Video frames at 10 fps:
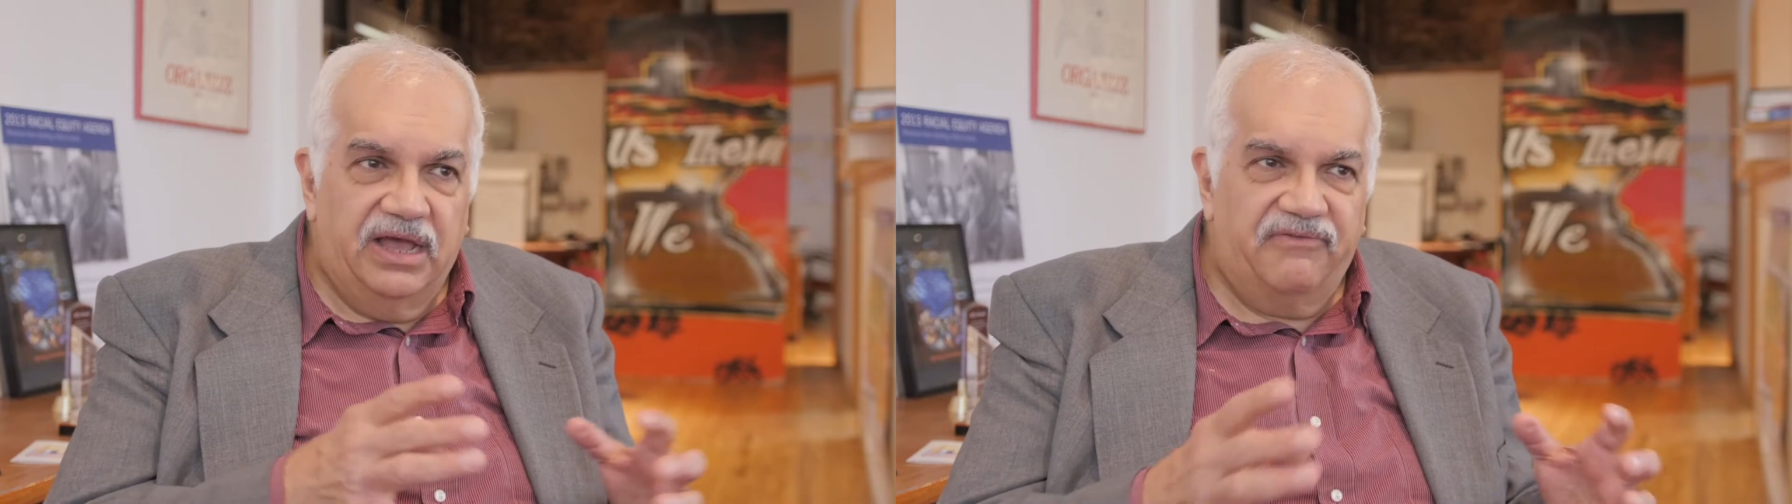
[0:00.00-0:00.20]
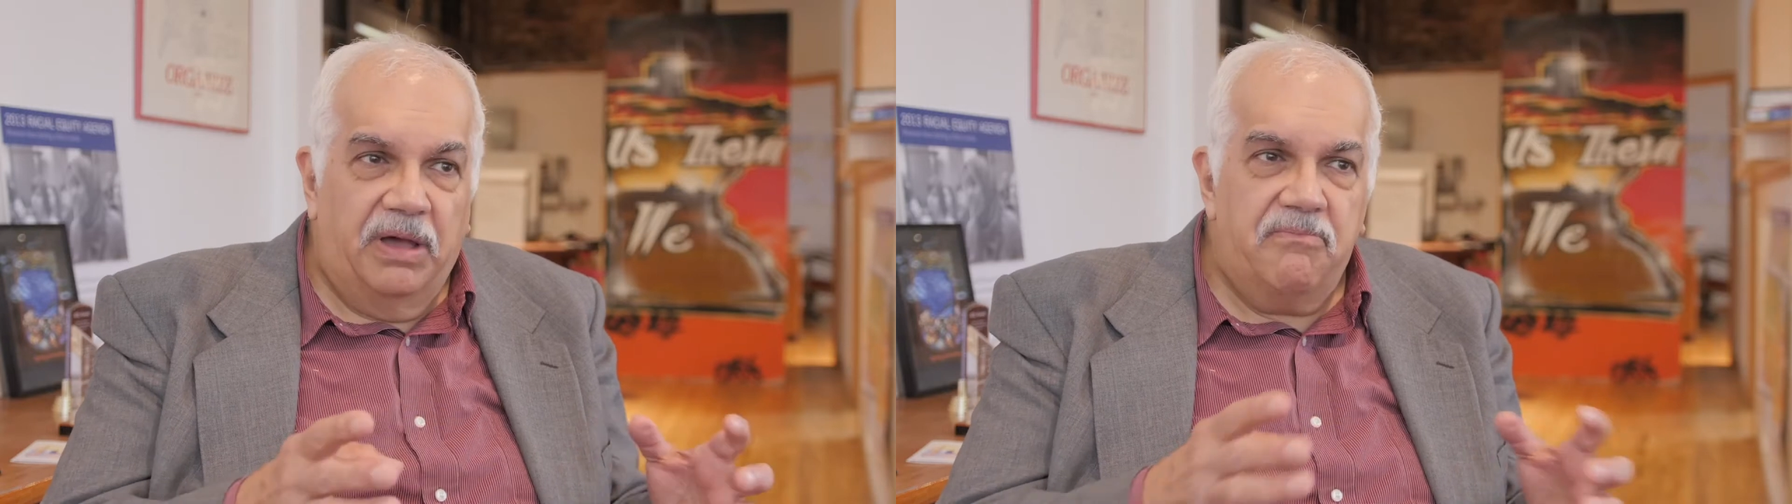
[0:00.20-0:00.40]

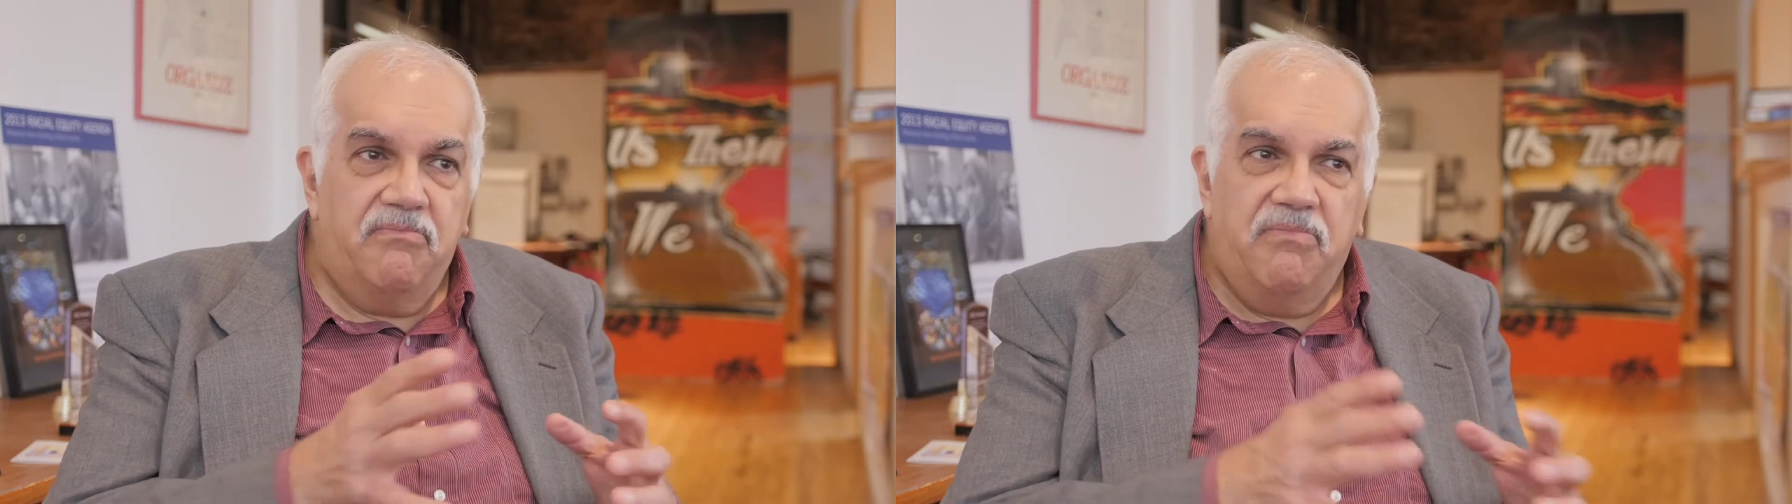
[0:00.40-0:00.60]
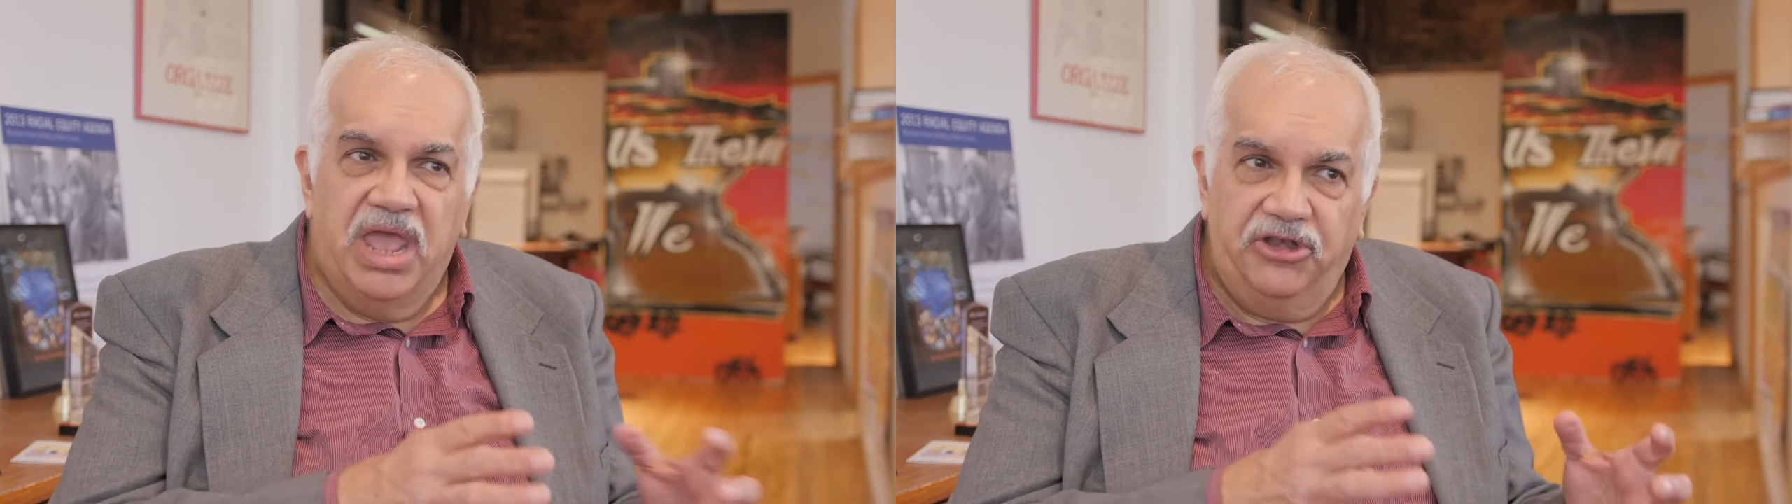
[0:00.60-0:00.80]
of a
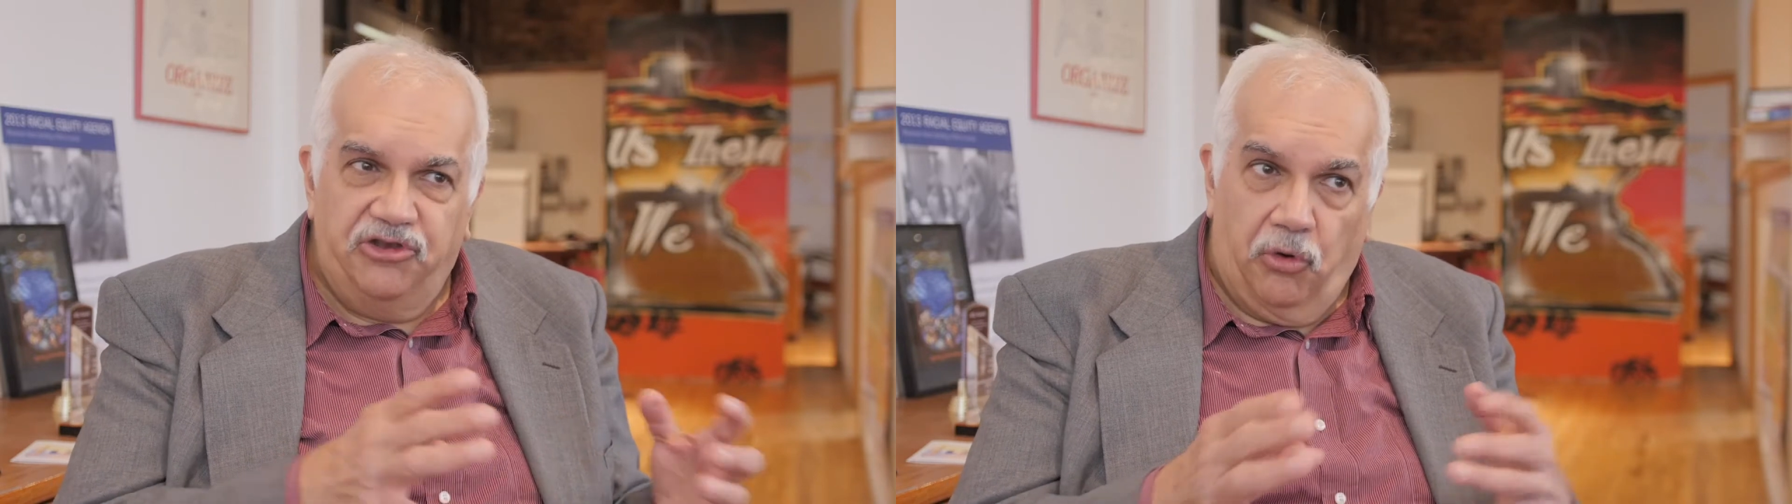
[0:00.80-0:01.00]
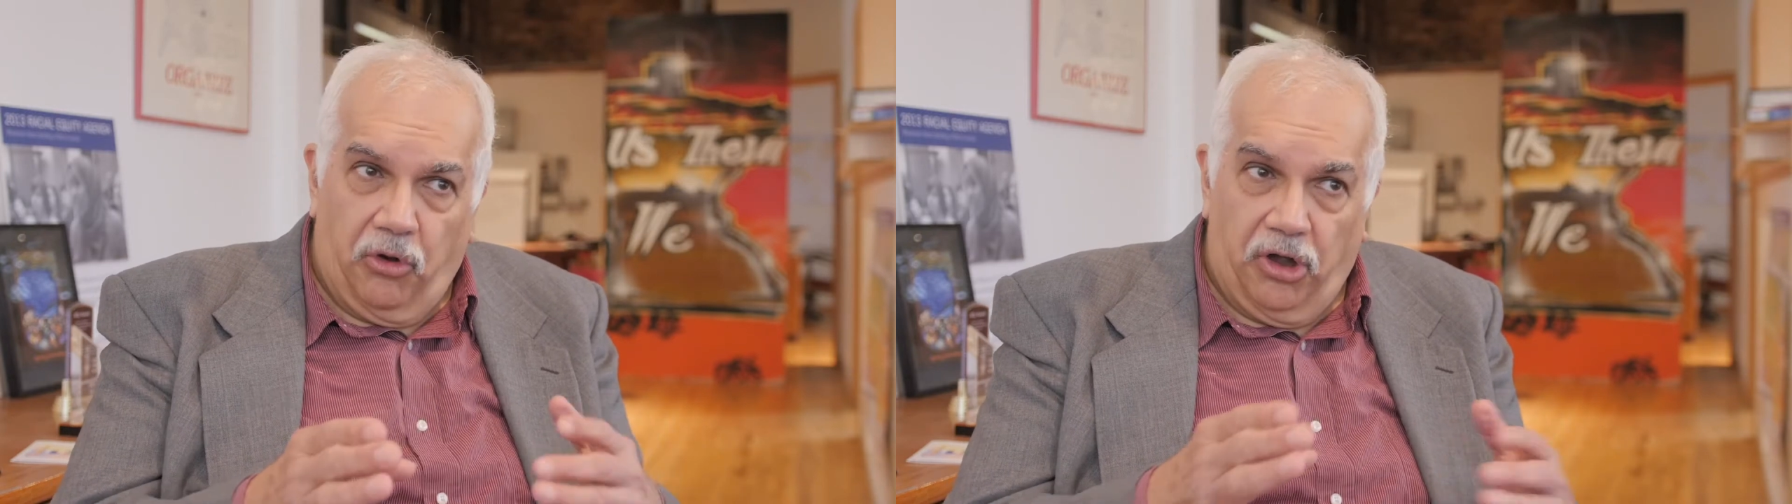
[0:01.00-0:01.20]

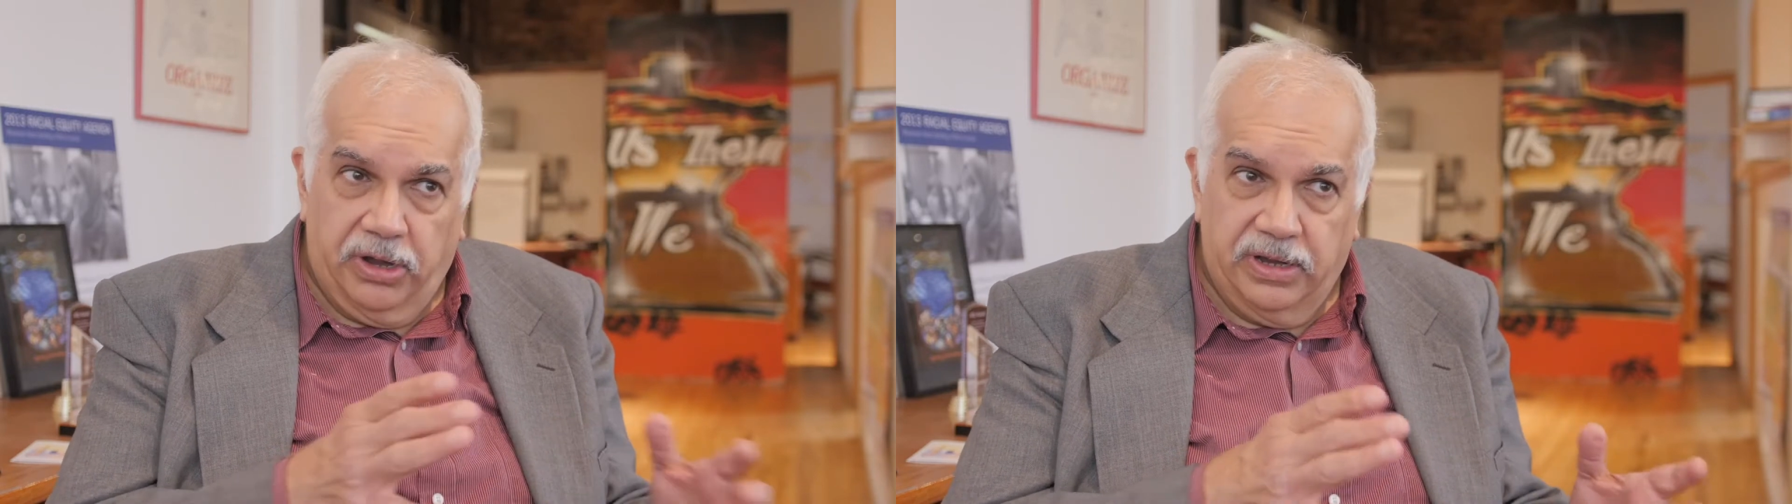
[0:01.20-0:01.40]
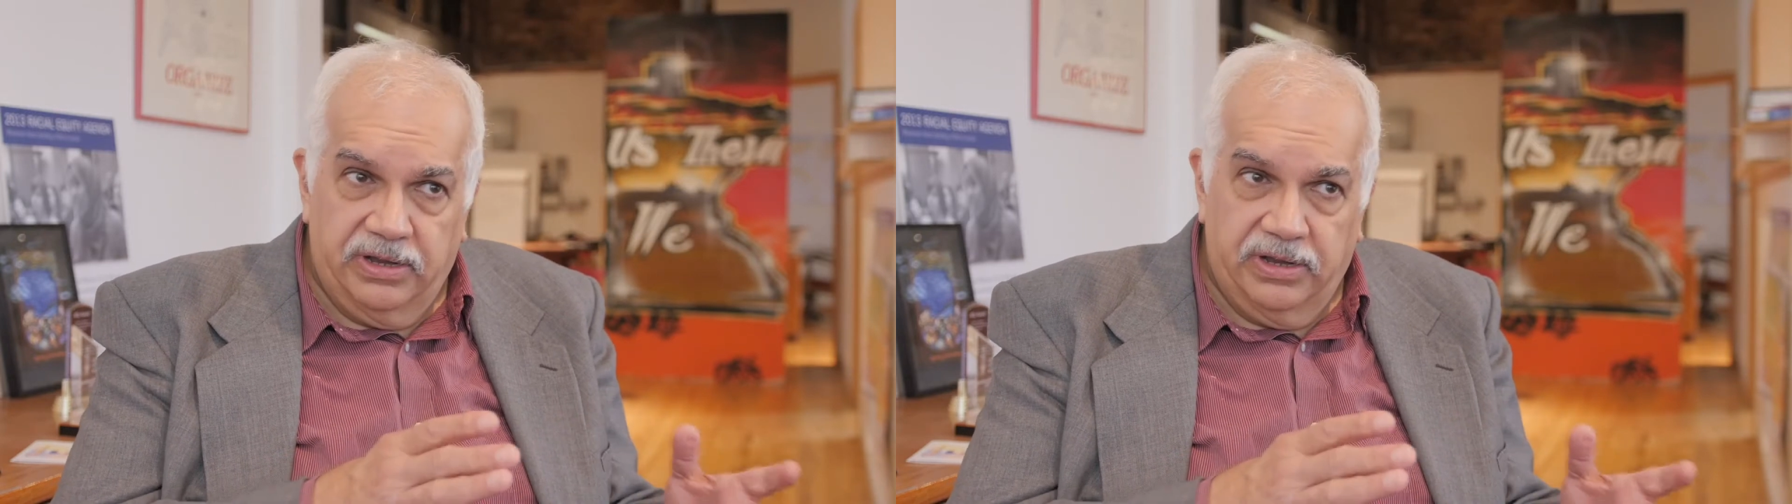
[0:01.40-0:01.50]
mentor